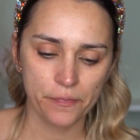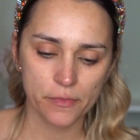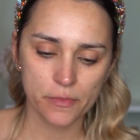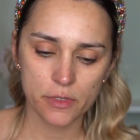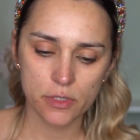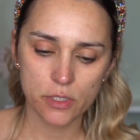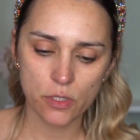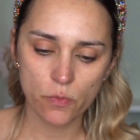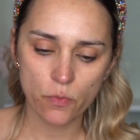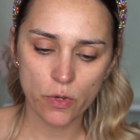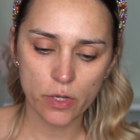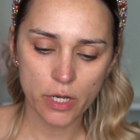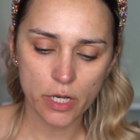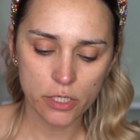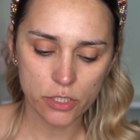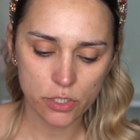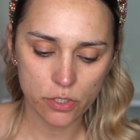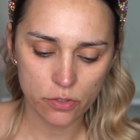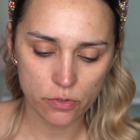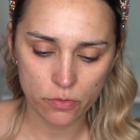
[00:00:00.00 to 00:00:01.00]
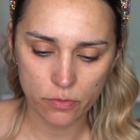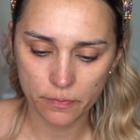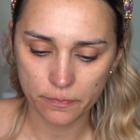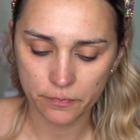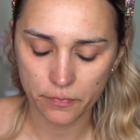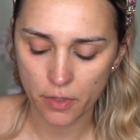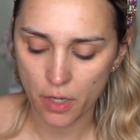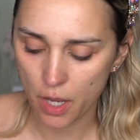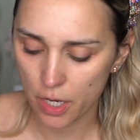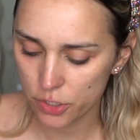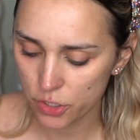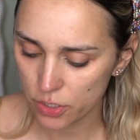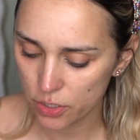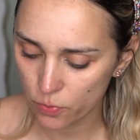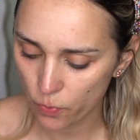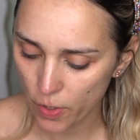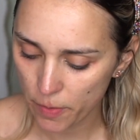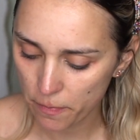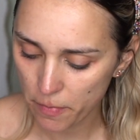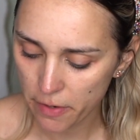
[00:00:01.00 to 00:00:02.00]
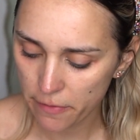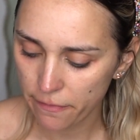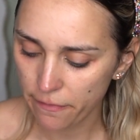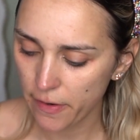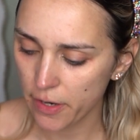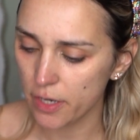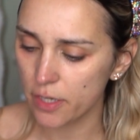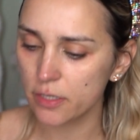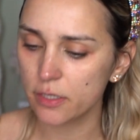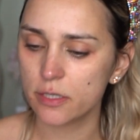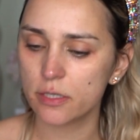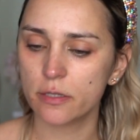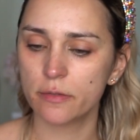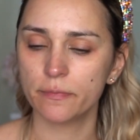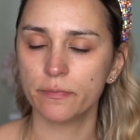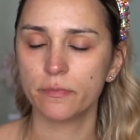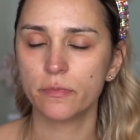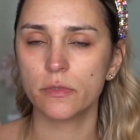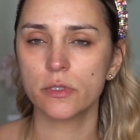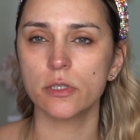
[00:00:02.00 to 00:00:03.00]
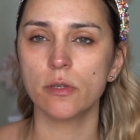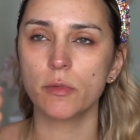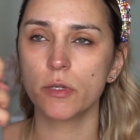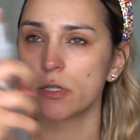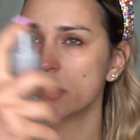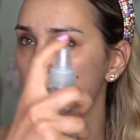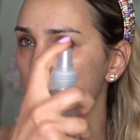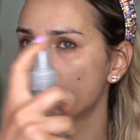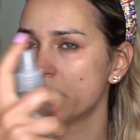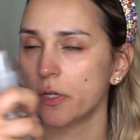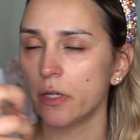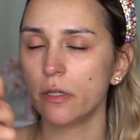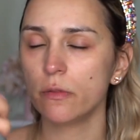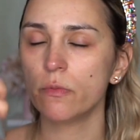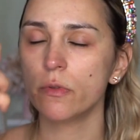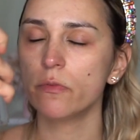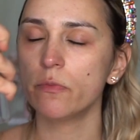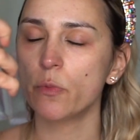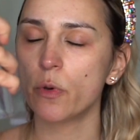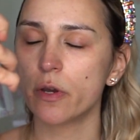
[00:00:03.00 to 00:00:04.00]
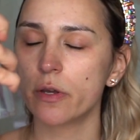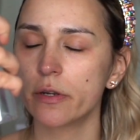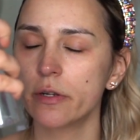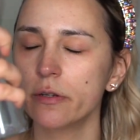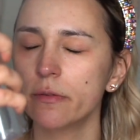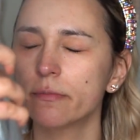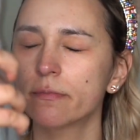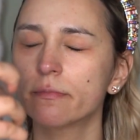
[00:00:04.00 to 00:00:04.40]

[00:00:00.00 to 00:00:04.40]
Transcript: So what I do, I just wet my face. So I'm gonna spray it with water,